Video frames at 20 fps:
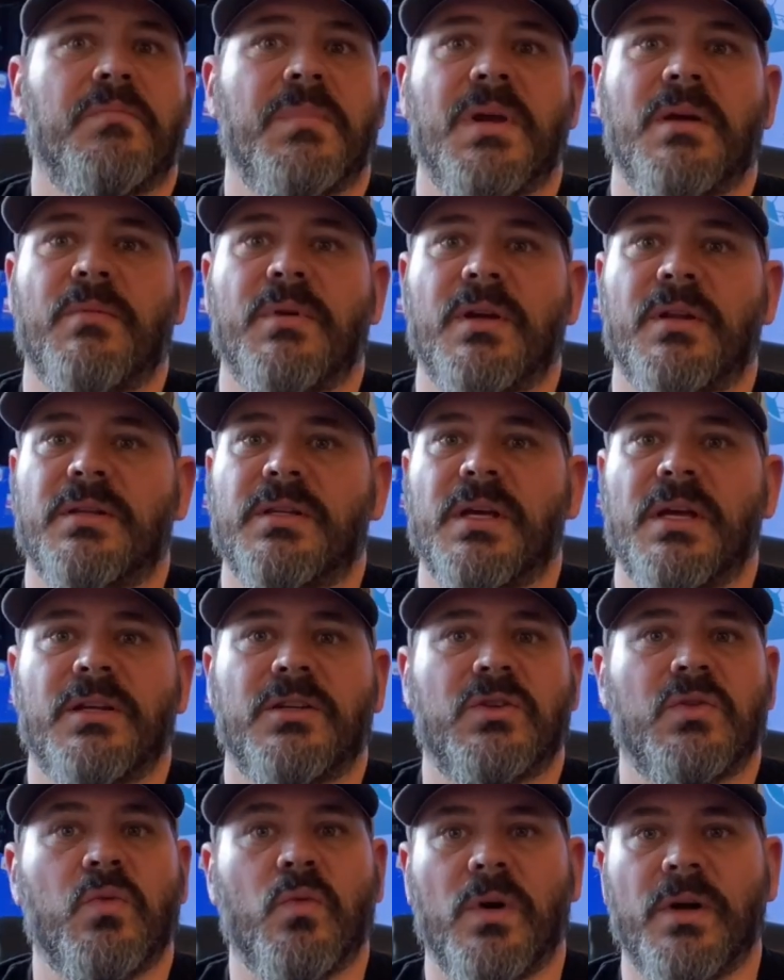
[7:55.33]
Maybe it
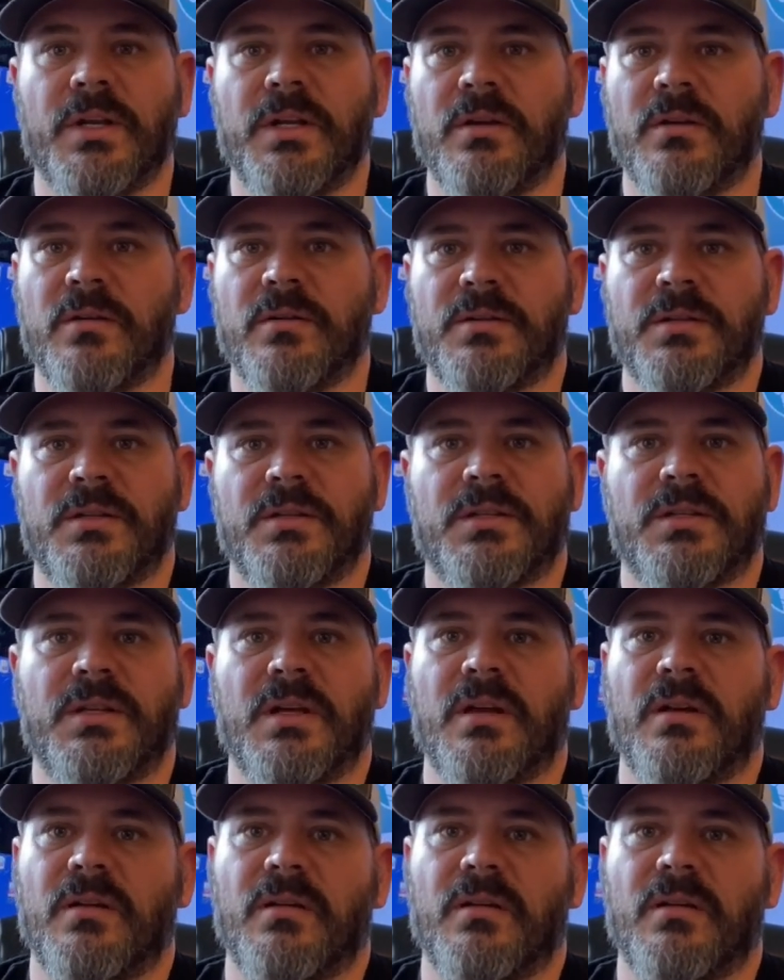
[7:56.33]
takes 20 years instead